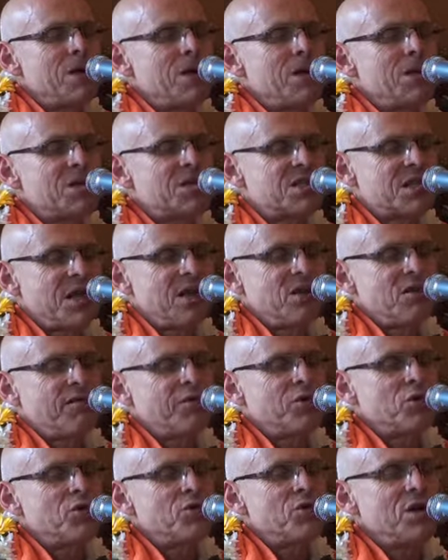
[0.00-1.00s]
in
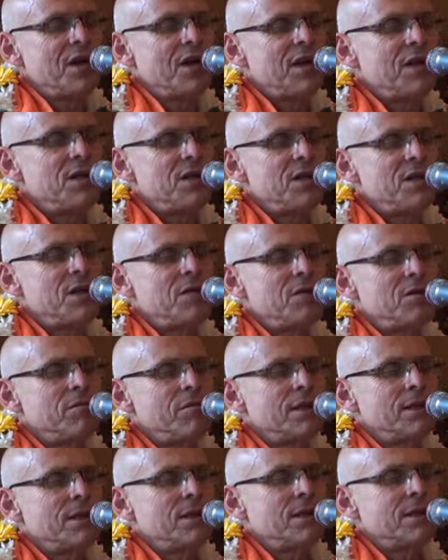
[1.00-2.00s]
itself a good
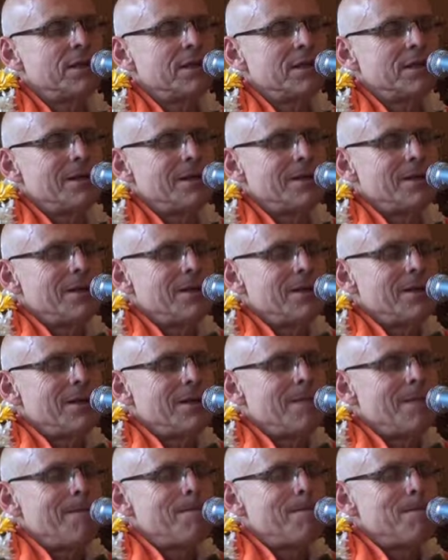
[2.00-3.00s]
idea, but
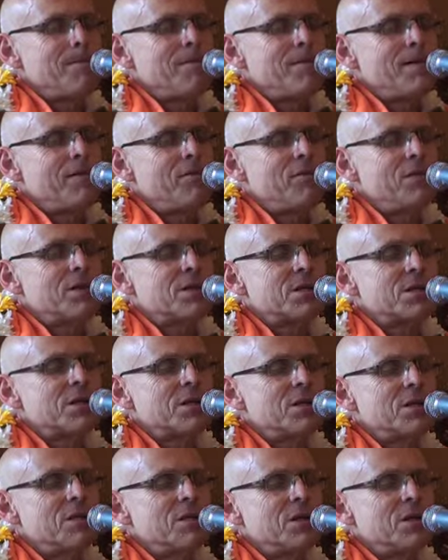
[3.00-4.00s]
there
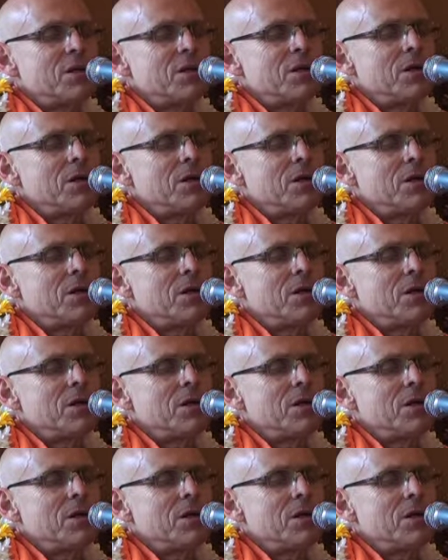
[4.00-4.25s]
was,